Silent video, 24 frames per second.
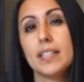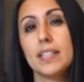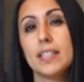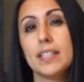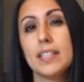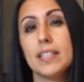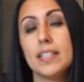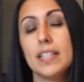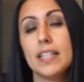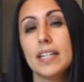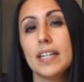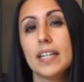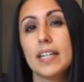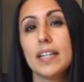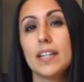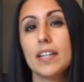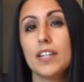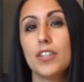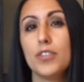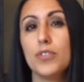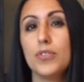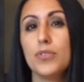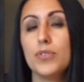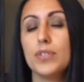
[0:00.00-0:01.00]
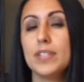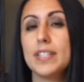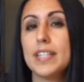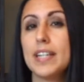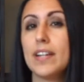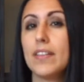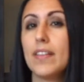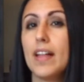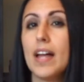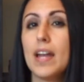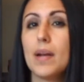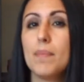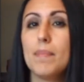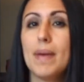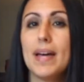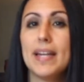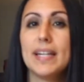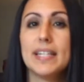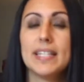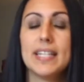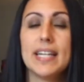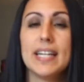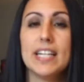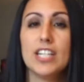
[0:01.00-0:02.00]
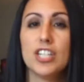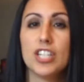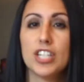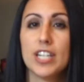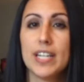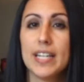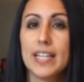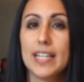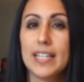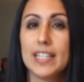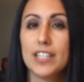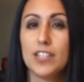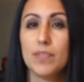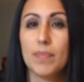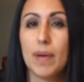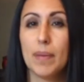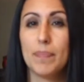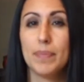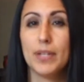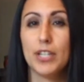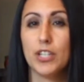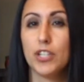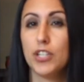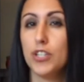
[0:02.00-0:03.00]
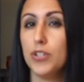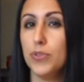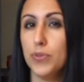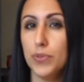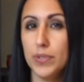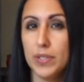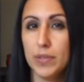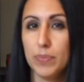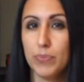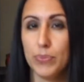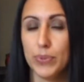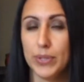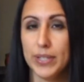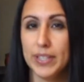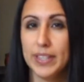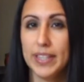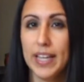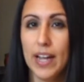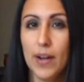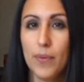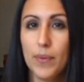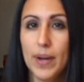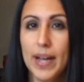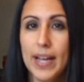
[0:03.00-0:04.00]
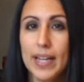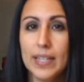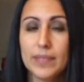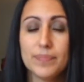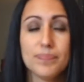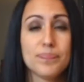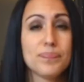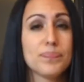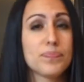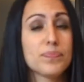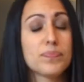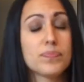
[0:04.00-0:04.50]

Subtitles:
see it used in a lot of meditations. You might be cued to breathe that way.